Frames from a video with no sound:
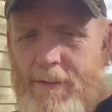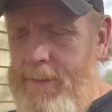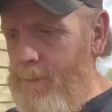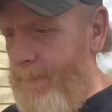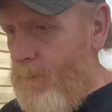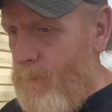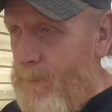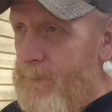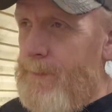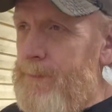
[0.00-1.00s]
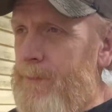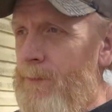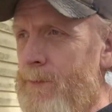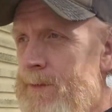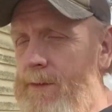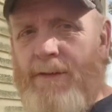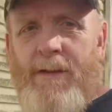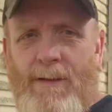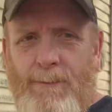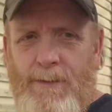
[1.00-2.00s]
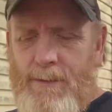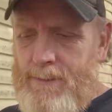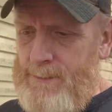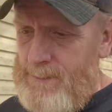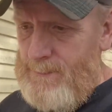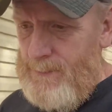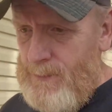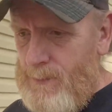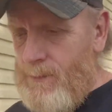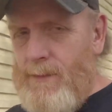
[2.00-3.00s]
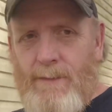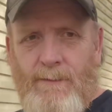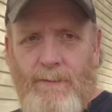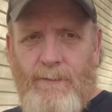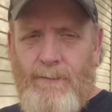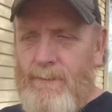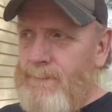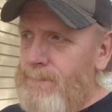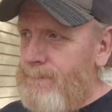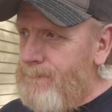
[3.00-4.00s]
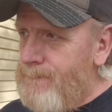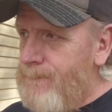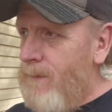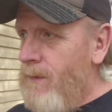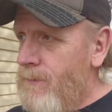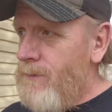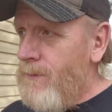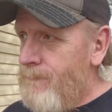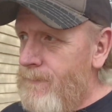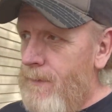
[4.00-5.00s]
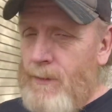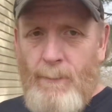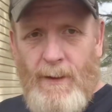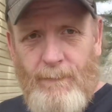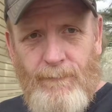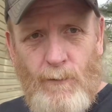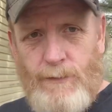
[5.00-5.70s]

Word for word: here, man, we're going to attempt to get this gear shifter, automatic floor